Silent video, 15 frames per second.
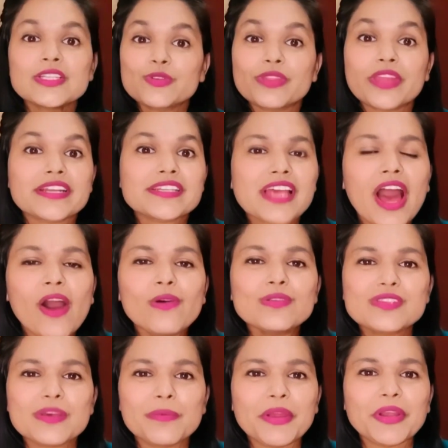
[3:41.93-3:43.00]
So that's how
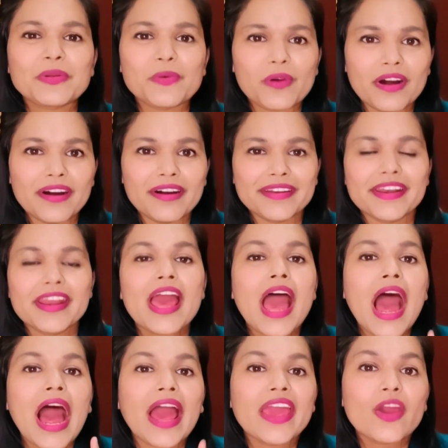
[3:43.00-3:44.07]
Zomato earn.
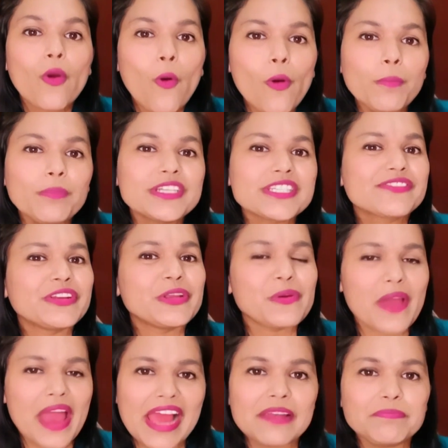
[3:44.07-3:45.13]
I hope this video
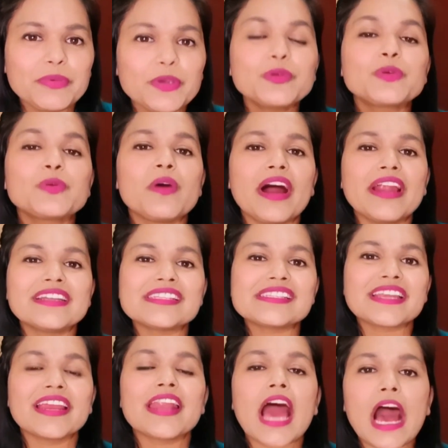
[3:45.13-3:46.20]
helped you to
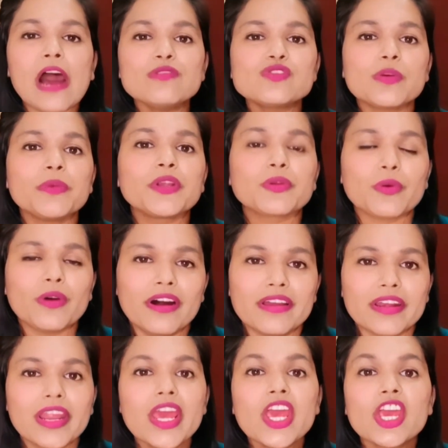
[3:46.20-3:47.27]
understand how Zomato
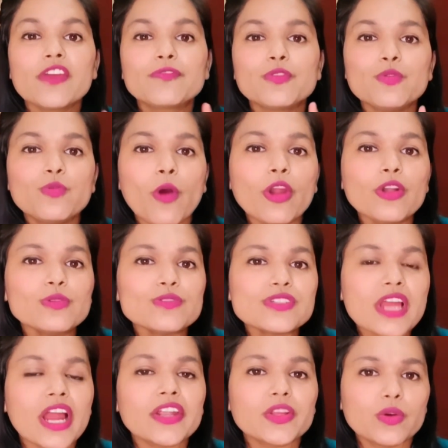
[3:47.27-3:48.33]
earn. If you want to
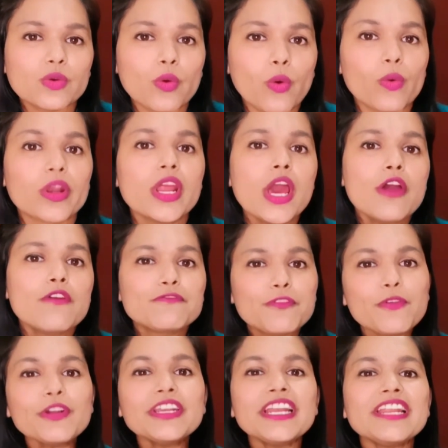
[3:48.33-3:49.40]
start your own
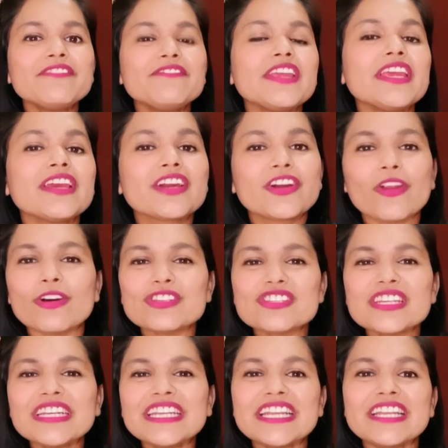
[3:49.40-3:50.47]
food delivery,
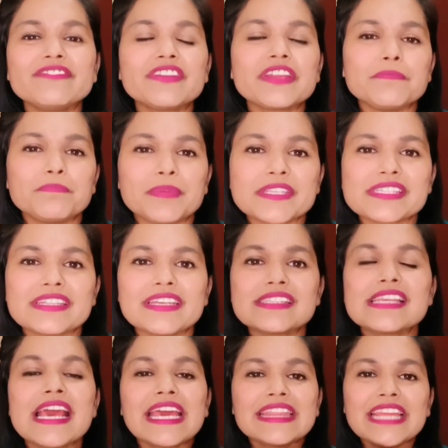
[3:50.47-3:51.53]
grocery delivery
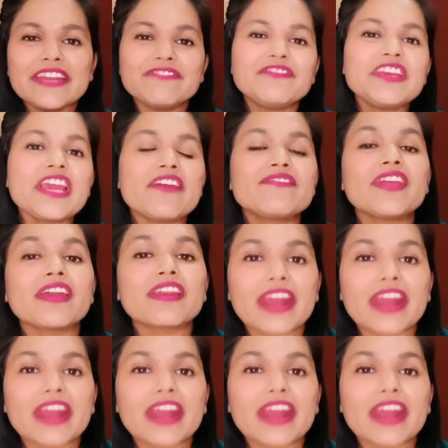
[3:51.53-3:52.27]
business, then we have the